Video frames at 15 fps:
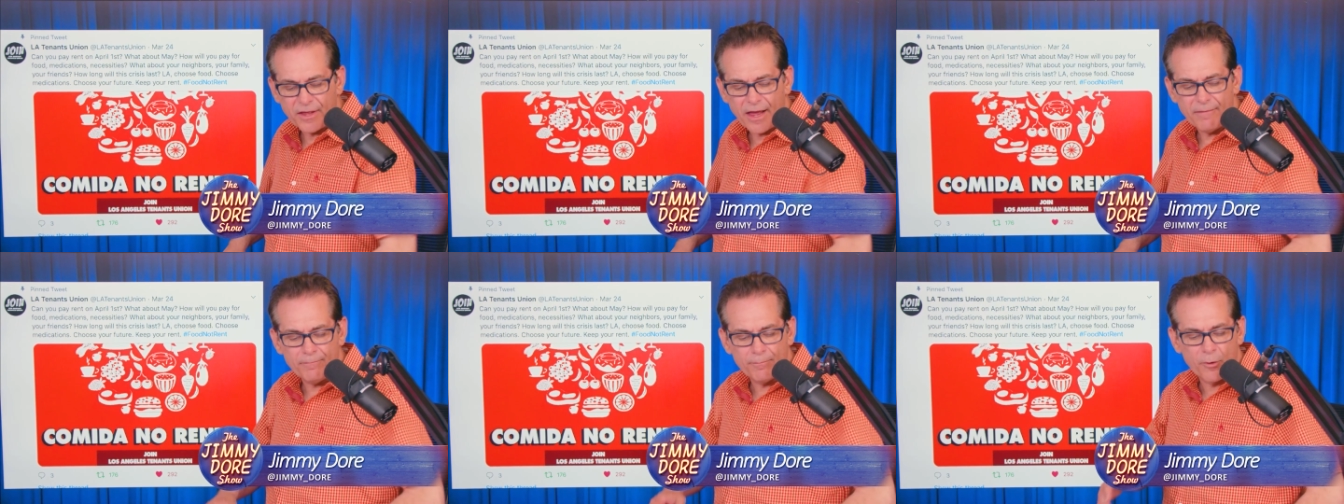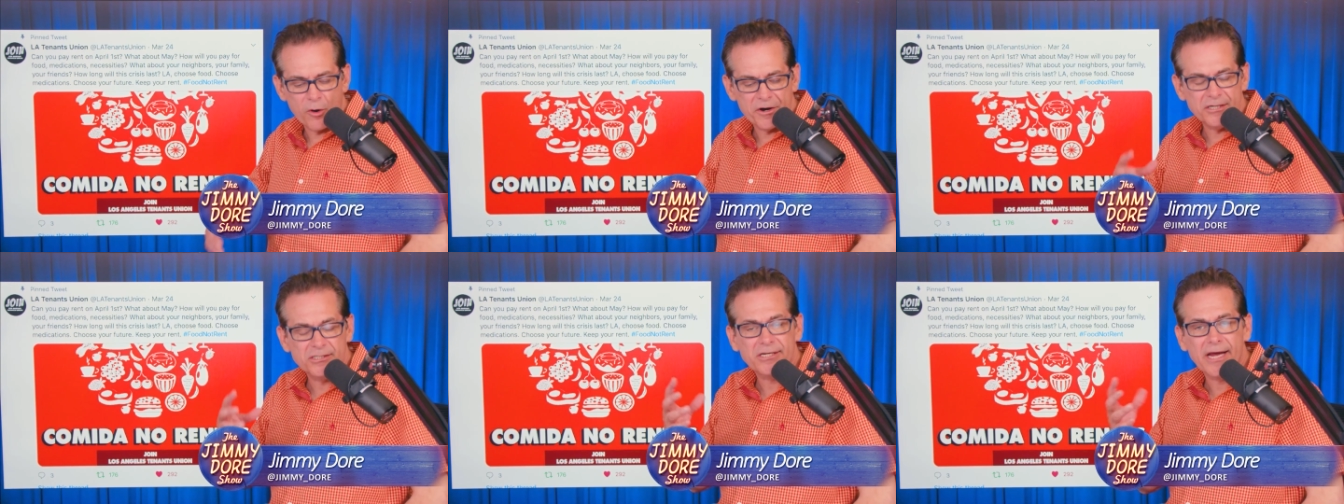that
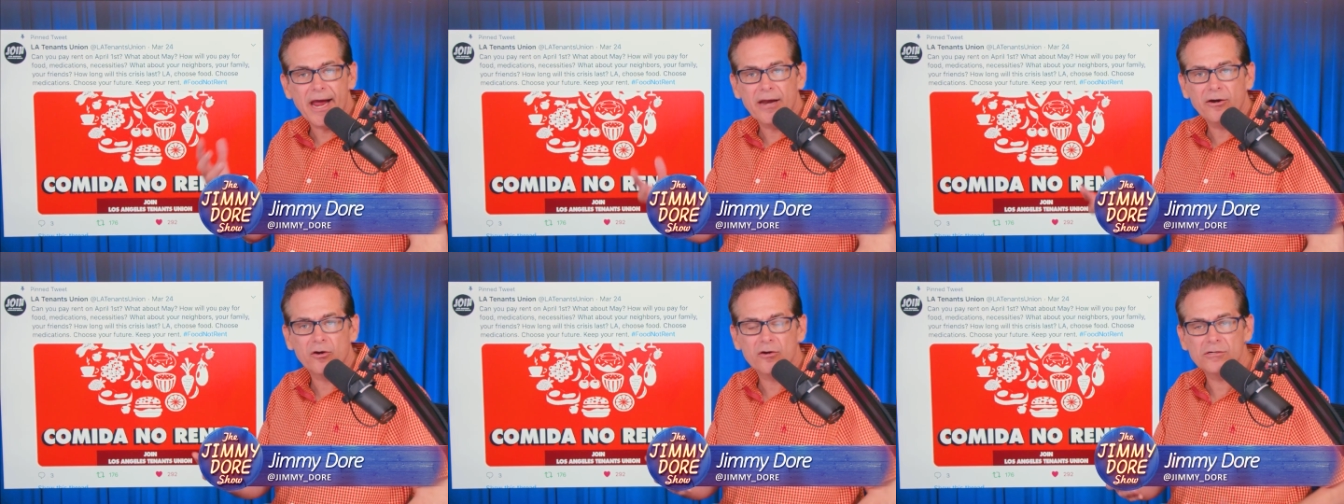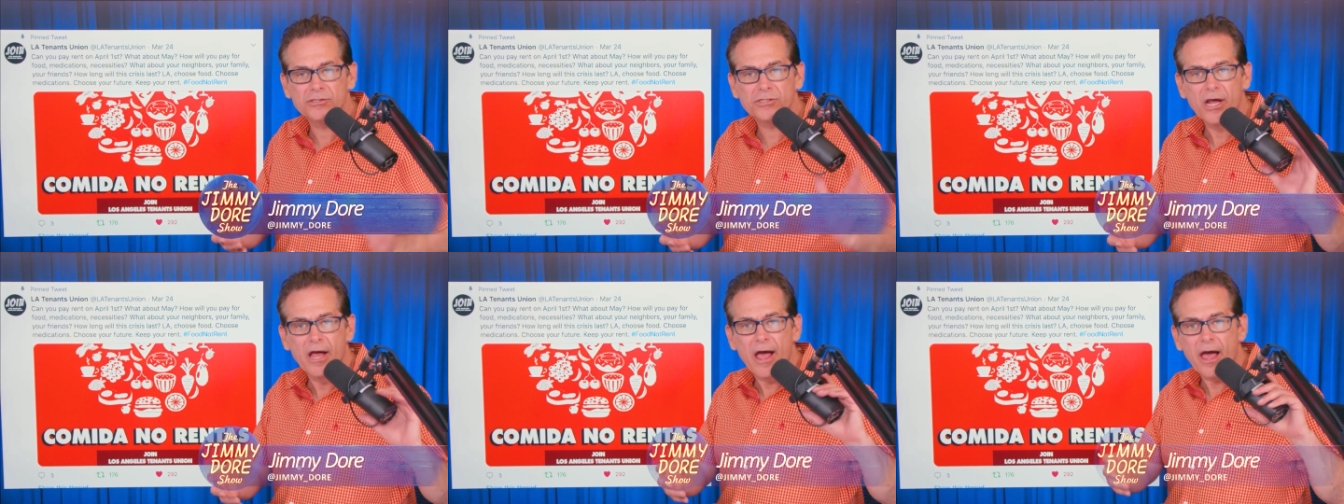Bernie
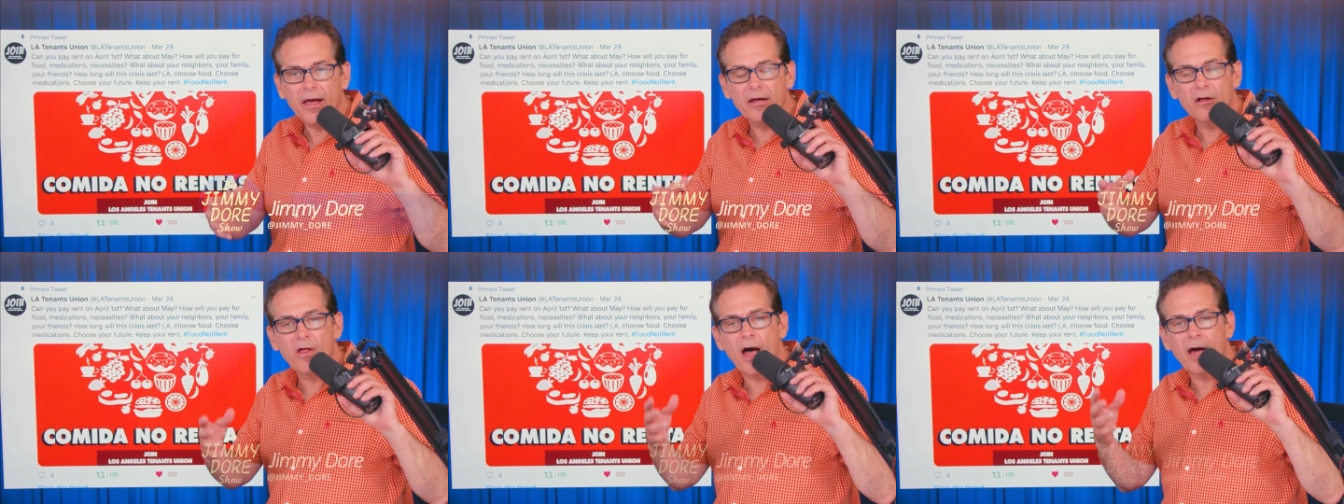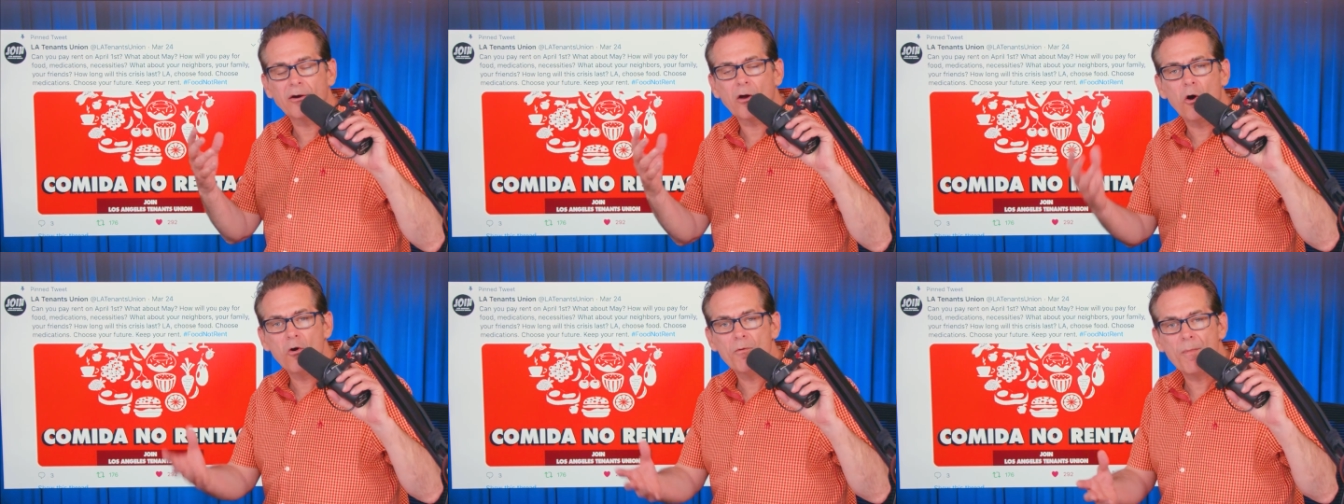Sanders,
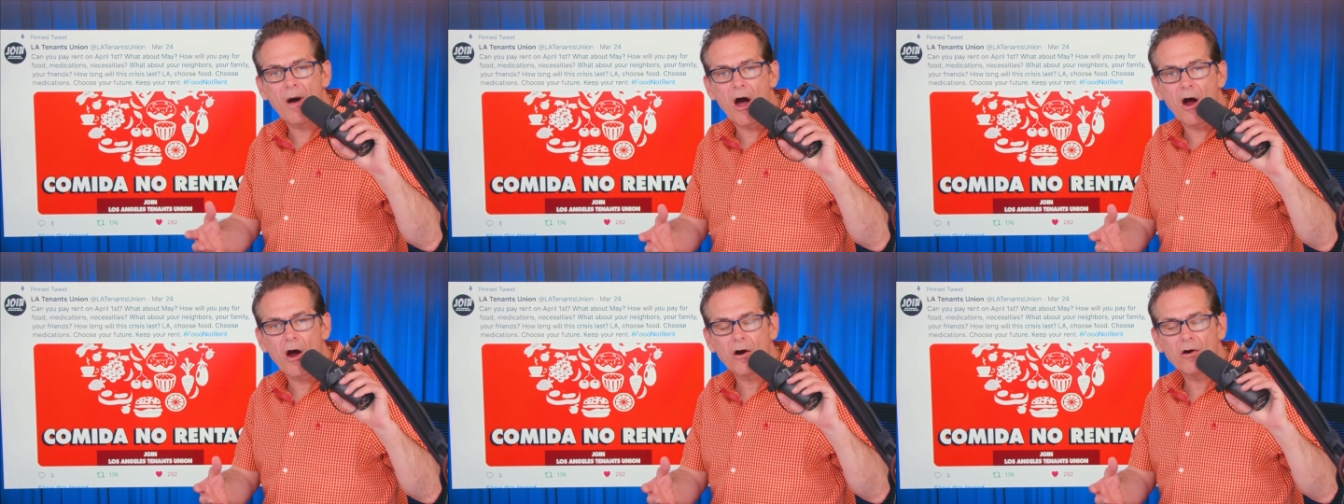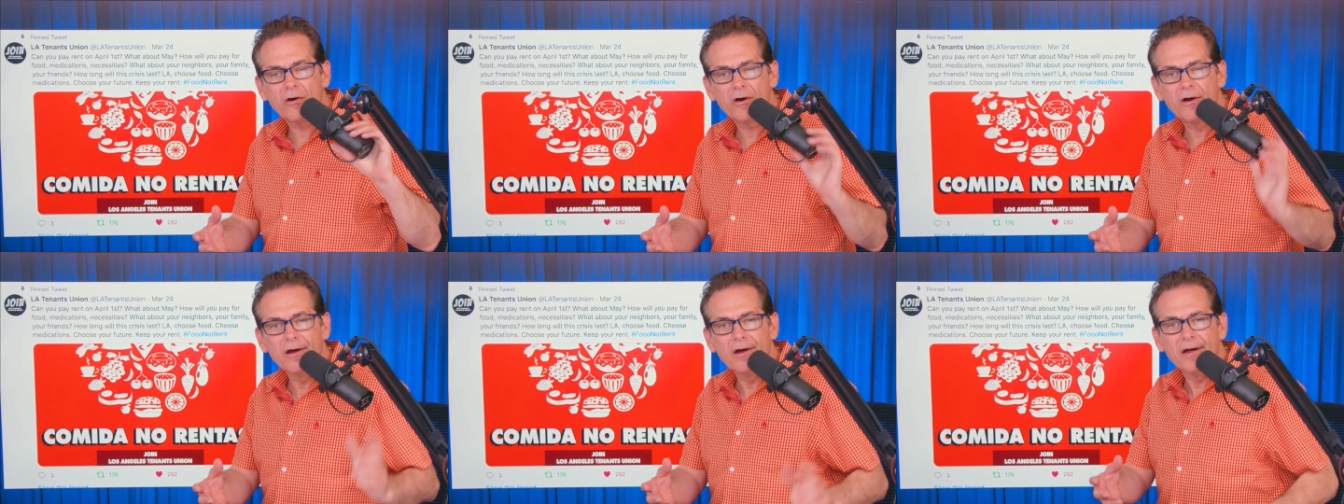Ilhan Omar,
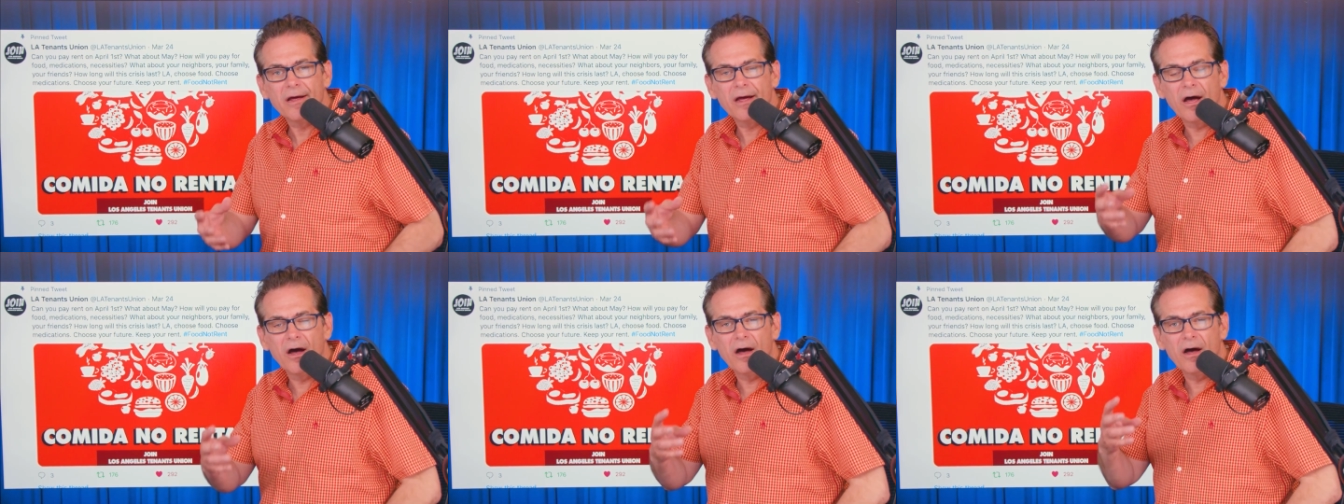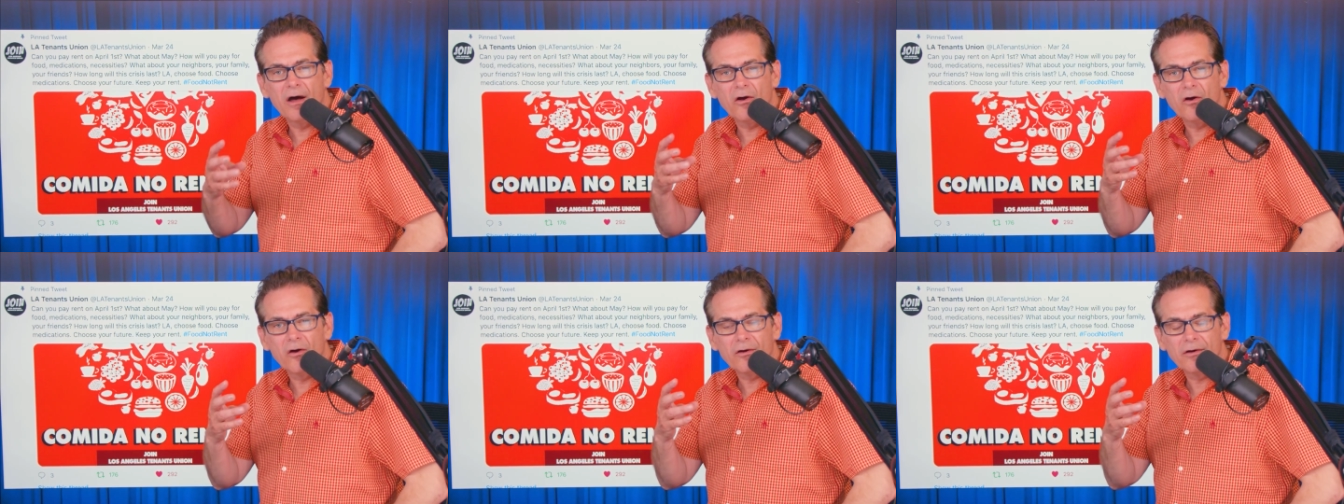
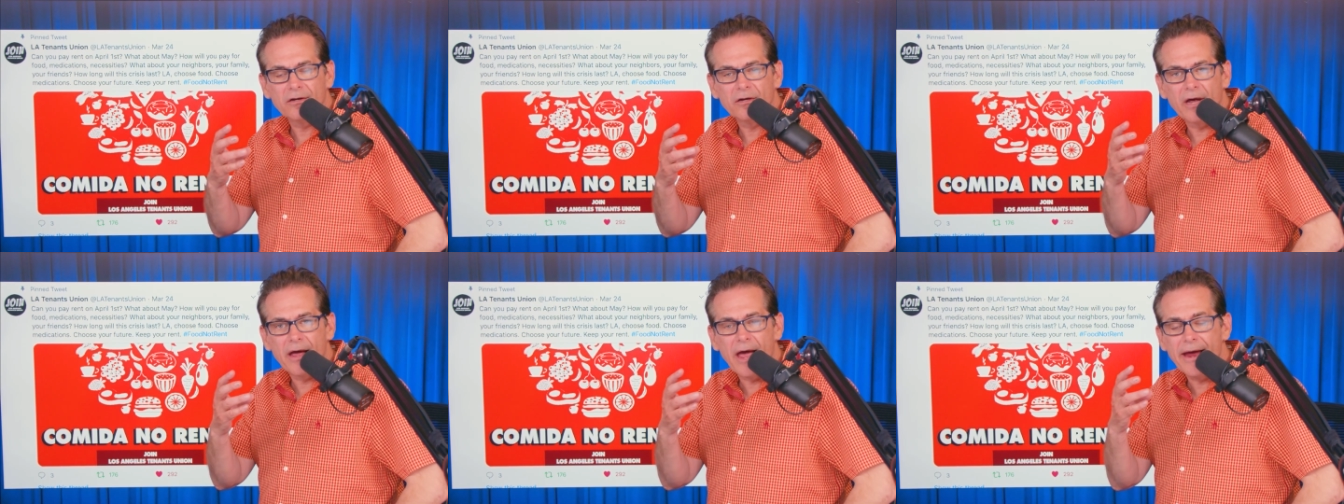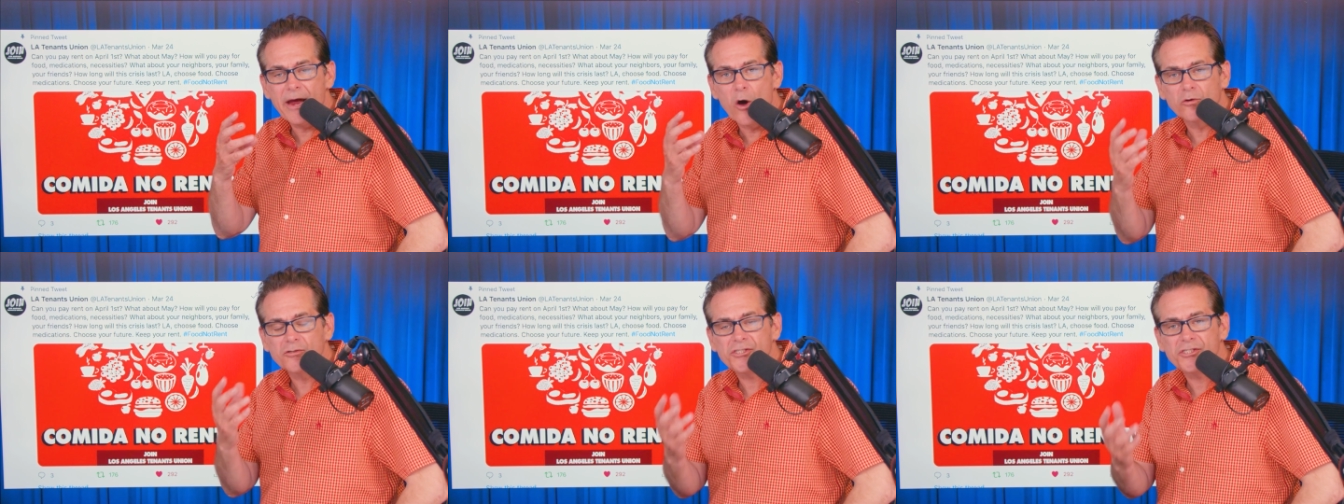uh, A
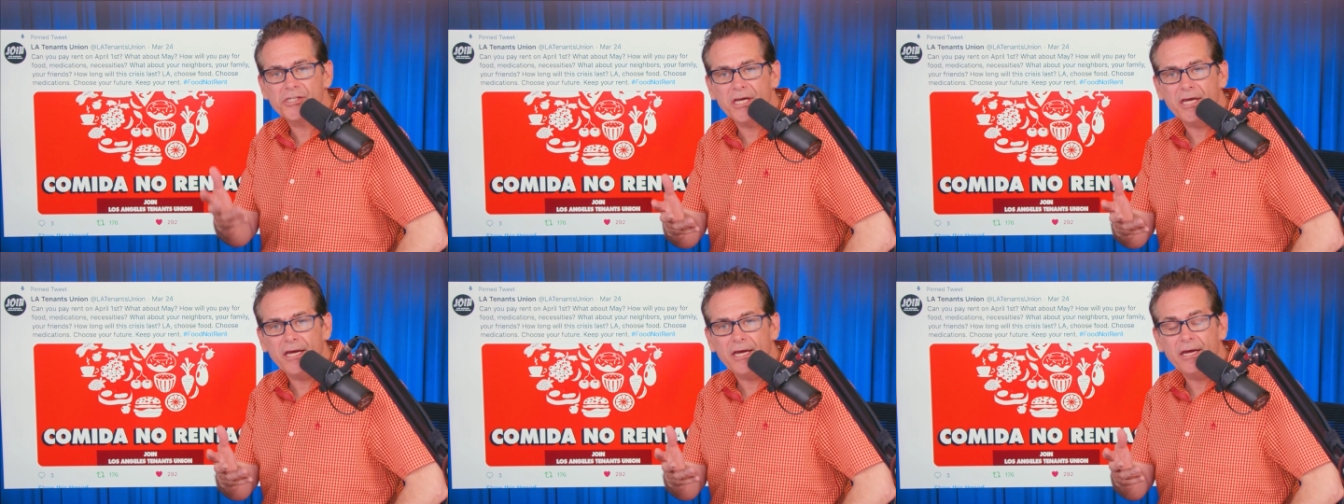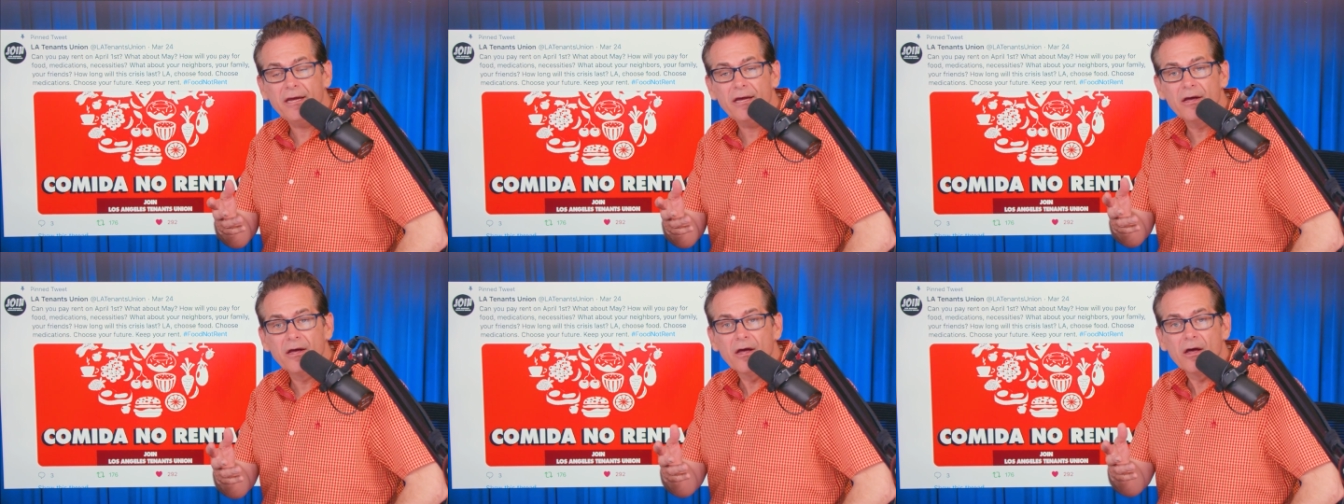O
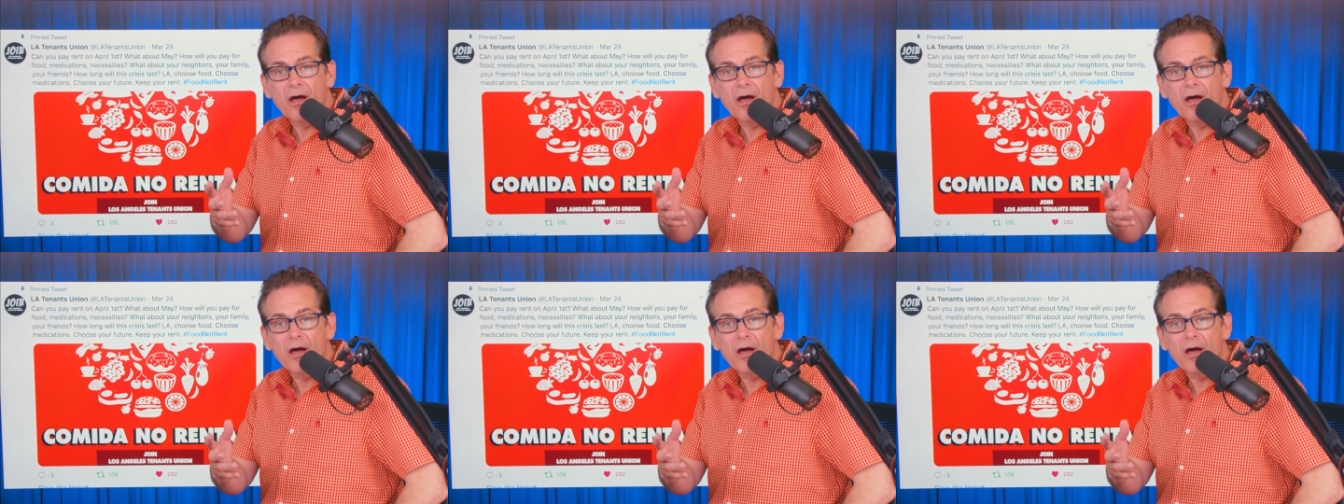C...